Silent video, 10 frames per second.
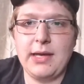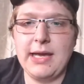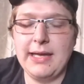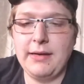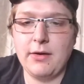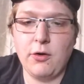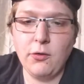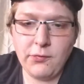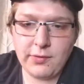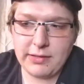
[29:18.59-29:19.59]
And
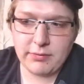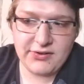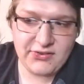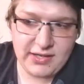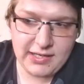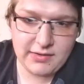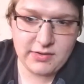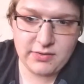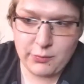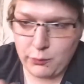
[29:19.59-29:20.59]
hopefully we're
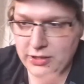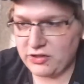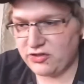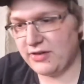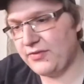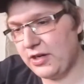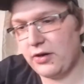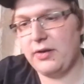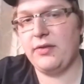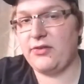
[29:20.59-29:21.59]
seeing the wind shift
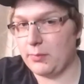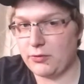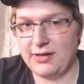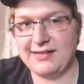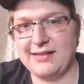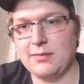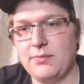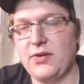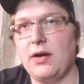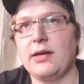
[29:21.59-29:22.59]
here, and some criticism
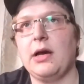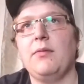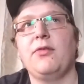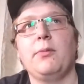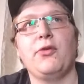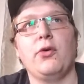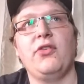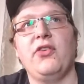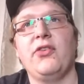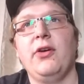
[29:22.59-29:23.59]
start to come from
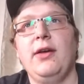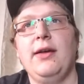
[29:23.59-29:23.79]
sources